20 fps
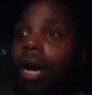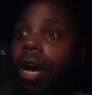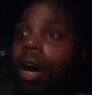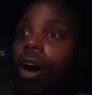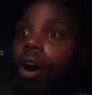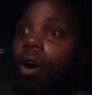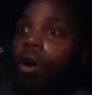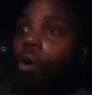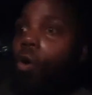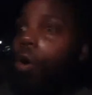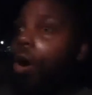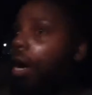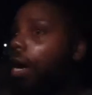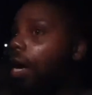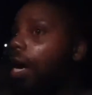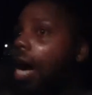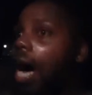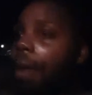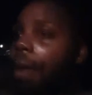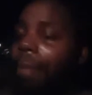or
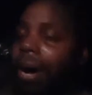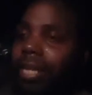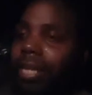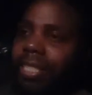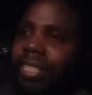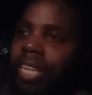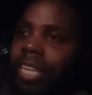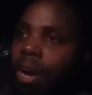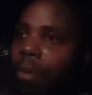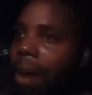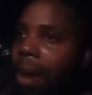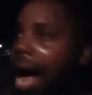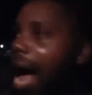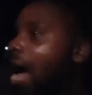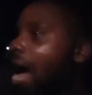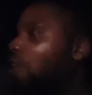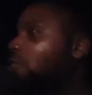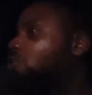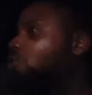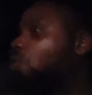I'm about to sell my
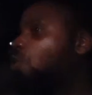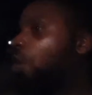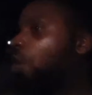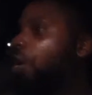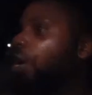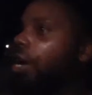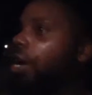house, or